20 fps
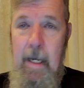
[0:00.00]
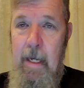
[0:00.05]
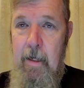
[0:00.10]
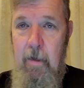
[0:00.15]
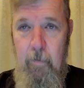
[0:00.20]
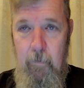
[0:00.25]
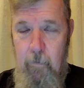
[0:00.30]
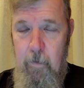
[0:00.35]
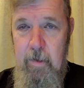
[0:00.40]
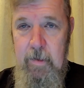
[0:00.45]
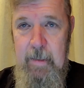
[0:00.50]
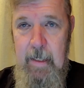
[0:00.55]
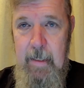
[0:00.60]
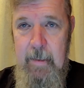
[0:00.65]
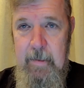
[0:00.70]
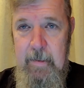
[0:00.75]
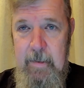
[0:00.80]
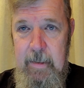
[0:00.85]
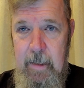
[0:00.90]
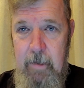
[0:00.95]
In a
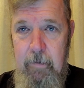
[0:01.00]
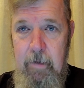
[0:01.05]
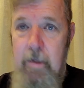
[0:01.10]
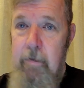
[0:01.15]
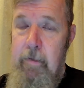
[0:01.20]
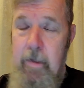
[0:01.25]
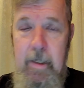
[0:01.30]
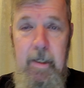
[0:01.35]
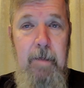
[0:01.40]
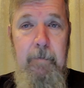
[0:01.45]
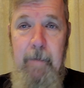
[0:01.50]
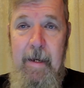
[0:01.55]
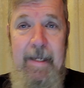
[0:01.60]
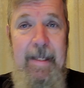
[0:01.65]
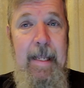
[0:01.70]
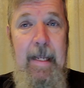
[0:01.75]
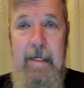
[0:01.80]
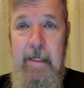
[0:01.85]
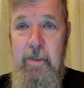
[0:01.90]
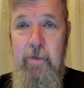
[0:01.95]
worst-case scenario, you can make
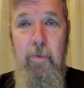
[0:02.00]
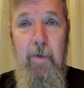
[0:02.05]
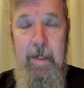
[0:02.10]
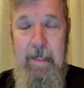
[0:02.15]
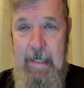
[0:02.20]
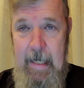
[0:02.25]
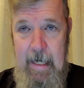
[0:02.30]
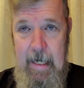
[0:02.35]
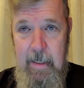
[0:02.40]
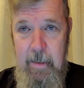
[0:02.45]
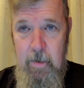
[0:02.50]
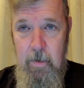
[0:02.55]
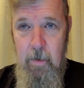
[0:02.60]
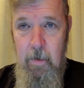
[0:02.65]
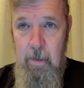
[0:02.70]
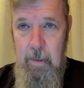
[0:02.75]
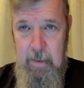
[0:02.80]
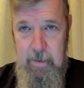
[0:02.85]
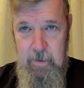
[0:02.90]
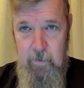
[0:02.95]
that into a
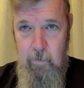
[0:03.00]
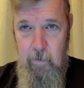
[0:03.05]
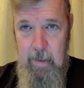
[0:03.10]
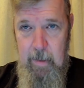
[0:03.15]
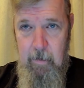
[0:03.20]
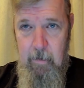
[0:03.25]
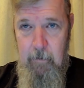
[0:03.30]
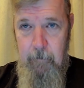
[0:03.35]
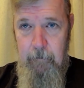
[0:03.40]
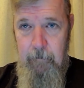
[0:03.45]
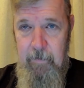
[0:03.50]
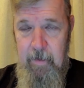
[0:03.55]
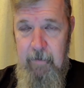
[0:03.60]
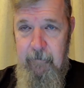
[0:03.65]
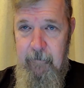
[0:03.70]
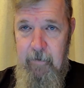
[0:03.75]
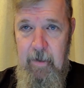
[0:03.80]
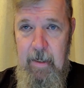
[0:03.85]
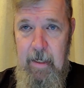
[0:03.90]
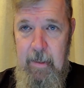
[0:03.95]
candle as well
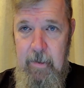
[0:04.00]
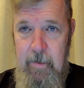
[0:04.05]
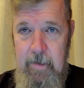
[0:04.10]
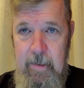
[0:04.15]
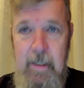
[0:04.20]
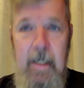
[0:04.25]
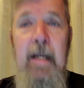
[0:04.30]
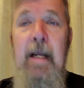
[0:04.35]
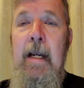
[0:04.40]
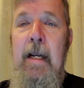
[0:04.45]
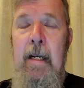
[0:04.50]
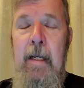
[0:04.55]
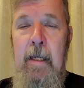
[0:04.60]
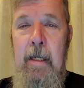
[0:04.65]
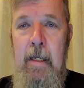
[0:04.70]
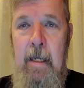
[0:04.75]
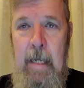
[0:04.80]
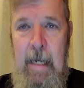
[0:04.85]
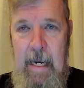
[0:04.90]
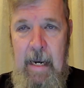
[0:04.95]
if you're not using.
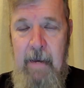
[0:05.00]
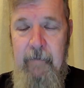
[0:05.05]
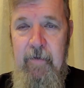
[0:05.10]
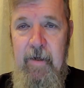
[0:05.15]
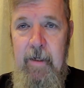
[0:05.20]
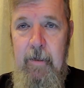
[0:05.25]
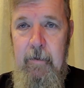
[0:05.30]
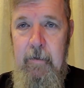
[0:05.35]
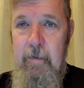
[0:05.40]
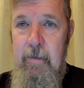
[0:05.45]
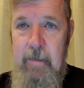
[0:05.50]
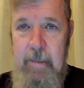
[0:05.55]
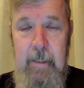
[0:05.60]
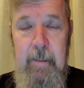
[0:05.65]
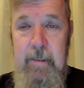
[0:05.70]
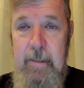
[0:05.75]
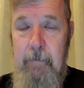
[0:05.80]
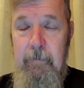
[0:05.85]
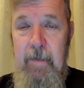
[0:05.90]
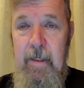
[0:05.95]
Having
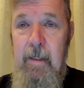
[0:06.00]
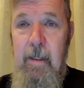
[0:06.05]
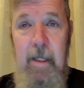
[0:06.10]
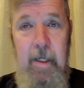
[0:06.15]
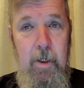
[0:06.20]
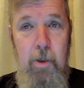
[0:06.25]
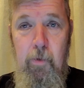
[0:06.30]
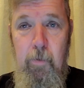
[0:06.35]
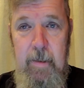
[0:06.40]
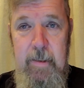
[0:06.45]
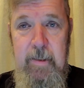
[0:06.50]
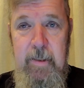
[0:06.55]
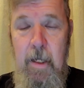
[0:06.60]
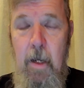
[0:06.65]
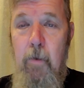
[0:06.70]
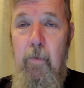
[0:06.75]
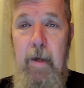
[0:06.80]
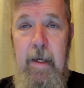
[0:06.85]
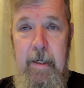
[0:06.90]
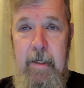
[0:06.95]
something like
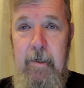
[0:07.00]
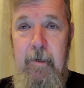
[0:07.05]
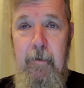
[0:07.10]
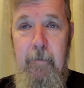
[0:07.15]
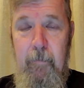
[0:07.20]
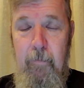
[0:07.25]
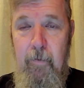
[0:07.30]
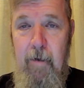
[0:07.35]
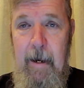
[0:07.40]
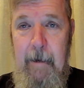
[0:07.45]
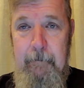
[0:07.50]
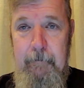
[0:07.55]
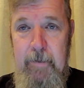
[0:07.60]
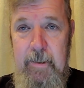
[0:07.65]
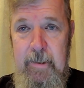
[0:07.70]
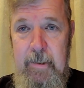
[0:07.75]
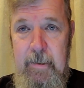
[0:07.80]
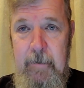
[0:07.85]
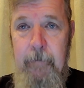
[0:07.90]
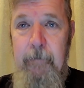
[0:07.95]
Crisco in your
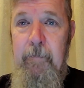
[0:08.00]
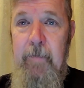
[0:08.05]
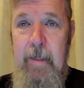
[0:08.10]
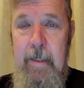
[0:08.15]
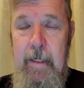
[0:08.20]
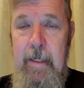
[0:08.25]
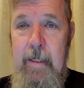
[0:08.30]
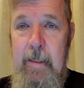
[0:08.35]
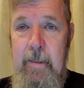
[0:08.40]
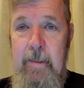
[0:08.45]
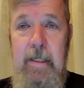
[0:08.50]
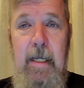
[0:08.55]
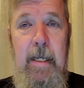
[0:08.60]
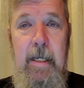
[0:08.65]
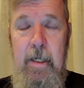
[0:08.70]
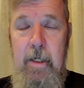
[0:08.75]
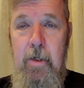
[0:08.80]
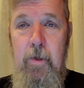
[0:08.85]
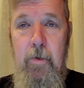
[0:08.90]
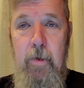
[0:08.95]
preps is
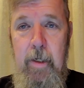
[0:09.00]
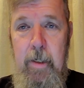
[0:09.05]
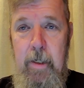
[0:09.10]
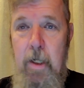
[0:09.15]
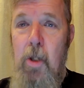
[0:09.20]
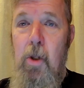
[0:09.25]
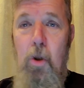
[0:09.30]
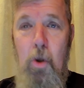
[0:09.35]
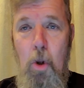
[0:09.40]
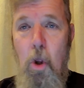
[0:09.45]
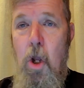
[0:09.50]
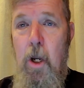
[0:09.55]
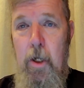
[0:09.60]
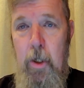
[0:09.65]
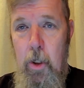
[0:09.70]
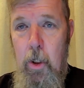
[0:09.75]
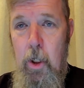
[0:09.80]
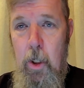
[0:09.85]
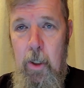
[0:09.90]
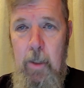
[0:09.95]
a good
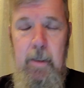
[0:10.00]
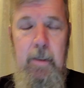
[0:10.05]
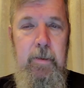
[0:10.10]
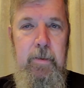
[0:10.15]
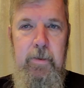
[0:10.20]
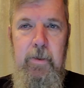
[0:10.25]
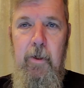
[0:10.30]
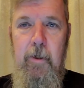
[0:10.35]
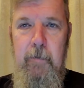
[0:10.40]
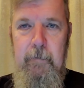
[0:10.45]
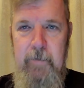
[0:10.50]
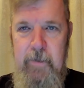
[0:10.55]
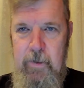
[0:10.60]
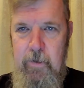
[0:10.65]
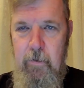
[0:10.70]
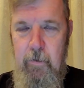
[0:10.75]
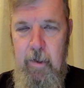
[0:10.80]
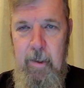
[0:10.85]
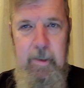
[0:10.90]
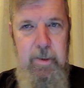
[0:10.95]
longer-term
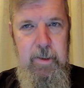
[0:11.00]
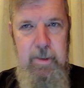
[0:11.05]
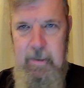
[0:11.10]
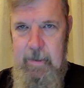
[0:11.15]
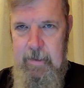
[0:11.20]
storage.